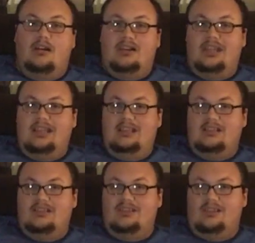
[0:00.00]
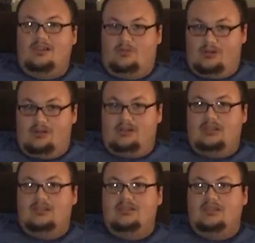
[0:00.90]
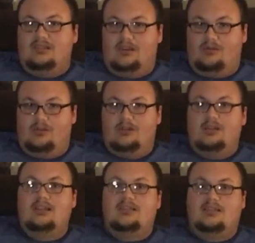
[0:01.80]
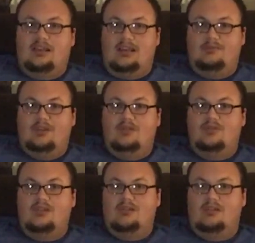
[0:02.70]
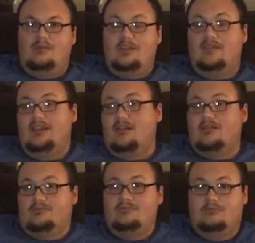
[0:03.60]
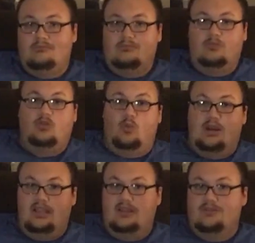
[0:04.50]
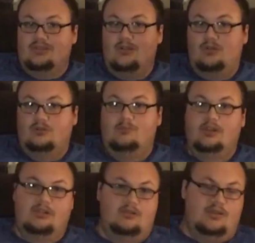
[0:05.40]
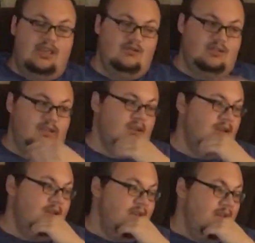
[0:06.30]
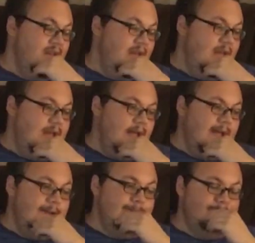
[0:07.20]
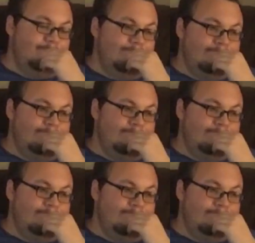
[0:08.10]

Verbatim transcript: are getting slower and slower as time goes on. I mean, they are twenty years old, but who's counting? Um,